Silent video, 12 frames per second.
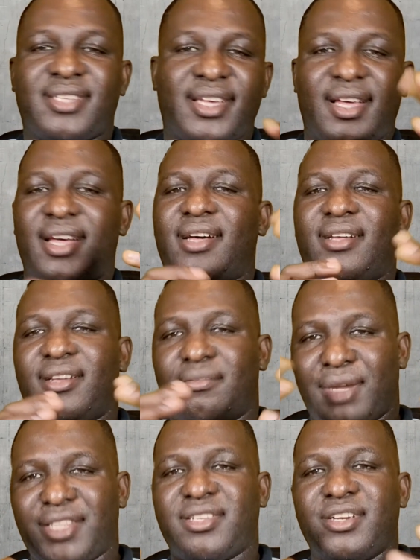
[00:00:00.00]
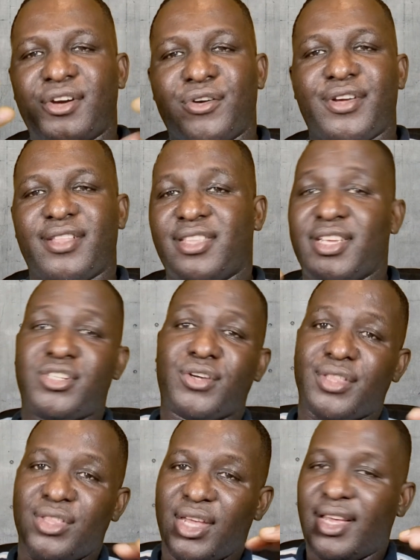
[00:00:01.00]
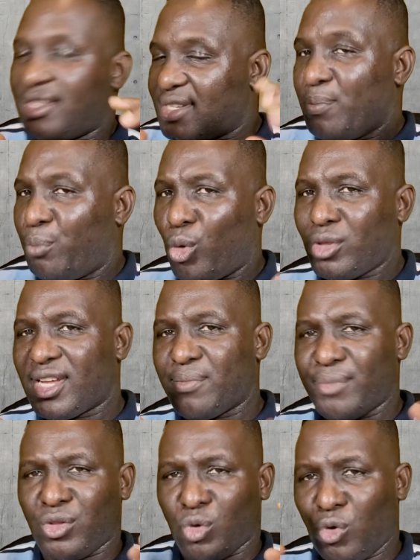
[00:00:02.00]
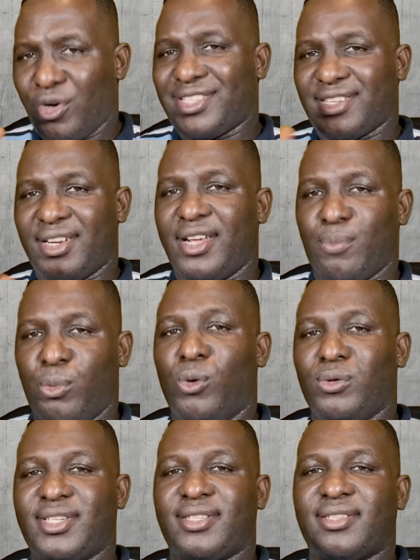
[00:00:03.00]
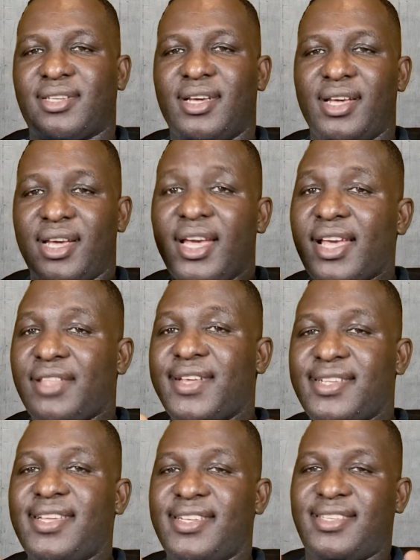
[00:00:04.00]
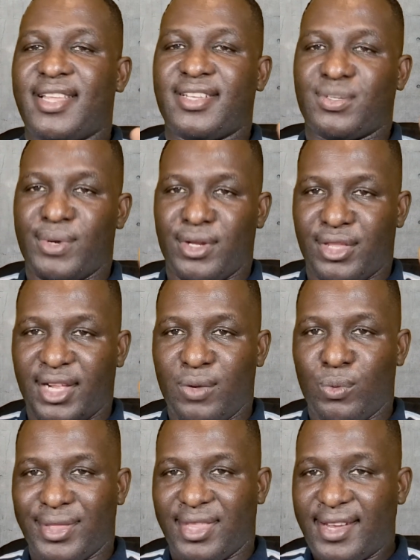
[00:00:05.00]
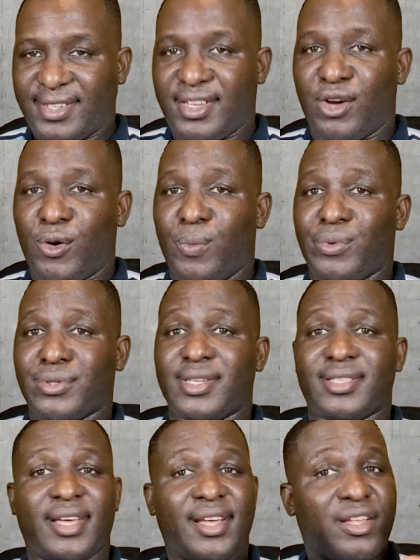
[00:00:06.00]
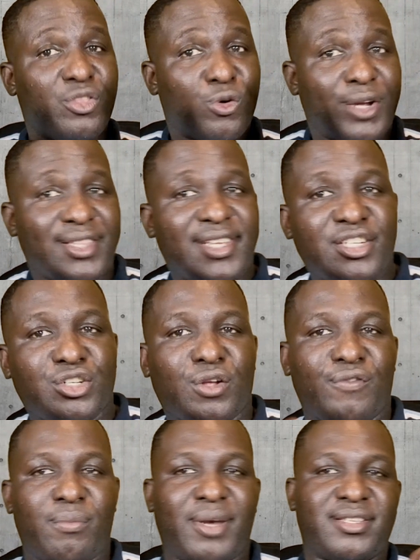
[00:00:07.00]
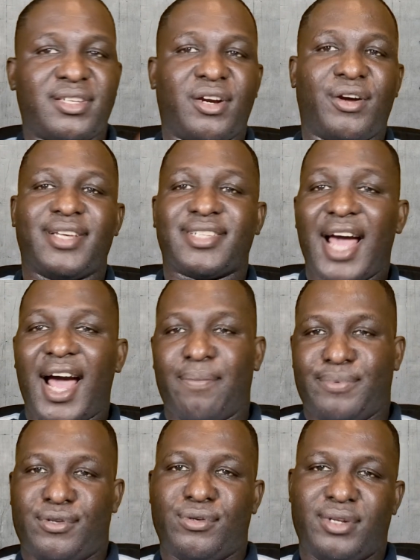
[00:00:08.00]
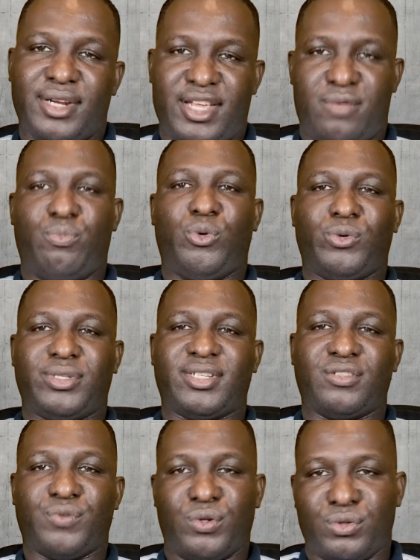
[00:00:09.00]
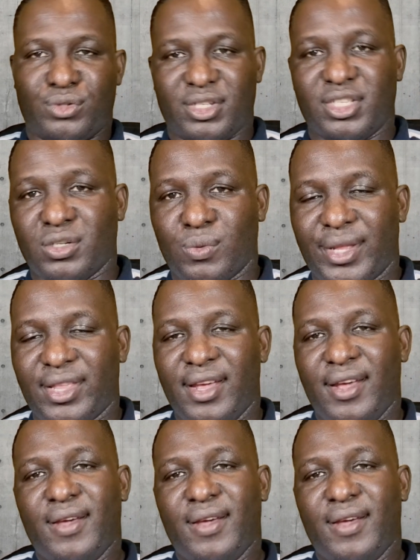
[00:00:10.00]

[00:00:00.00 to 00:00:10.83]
they are material orientation, it's important, but not critically important. In this instance, when you're dealing with textile composite, the orientation of the material is absolutely important for you to deal with.